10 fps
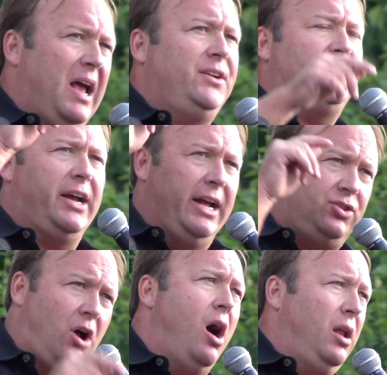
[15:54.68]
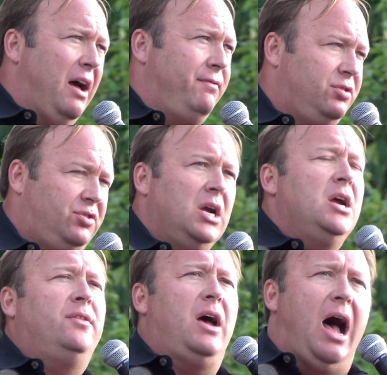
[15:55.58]
place against all of us.
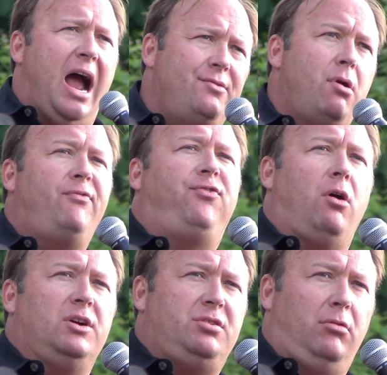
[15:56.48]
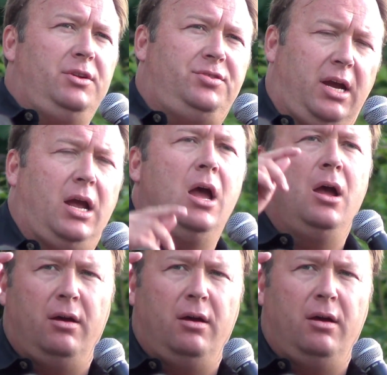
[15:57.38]
The hydrofluorosilicic